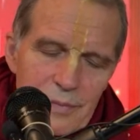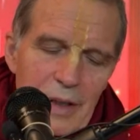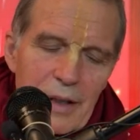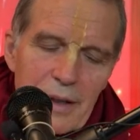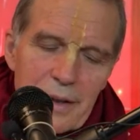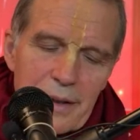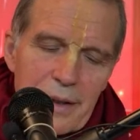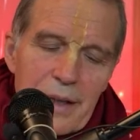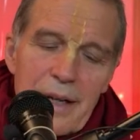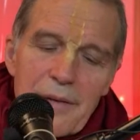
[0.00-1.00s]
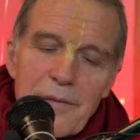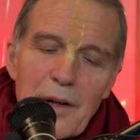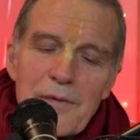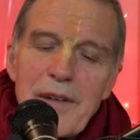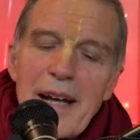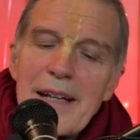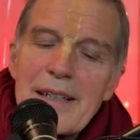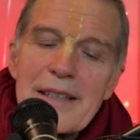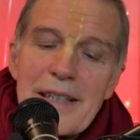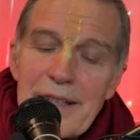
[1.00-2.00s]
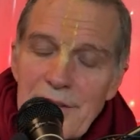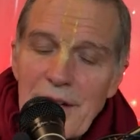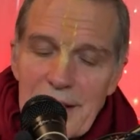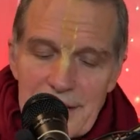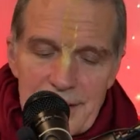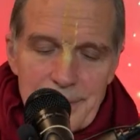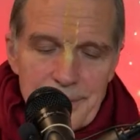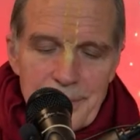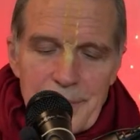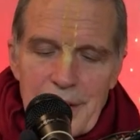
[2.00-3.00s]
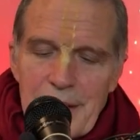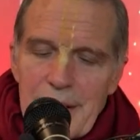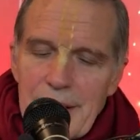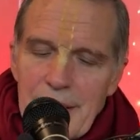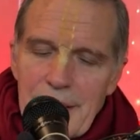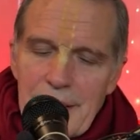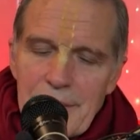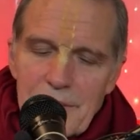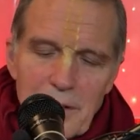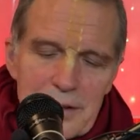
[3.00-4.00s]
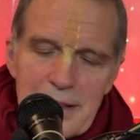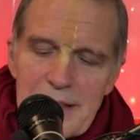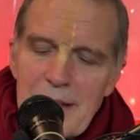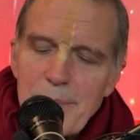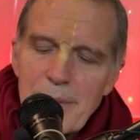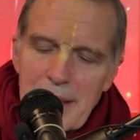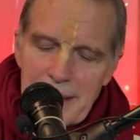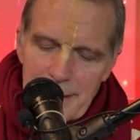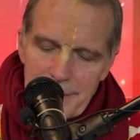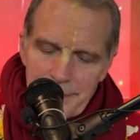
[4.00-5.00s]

Uh, what were his teachings? Uh, what did he bring?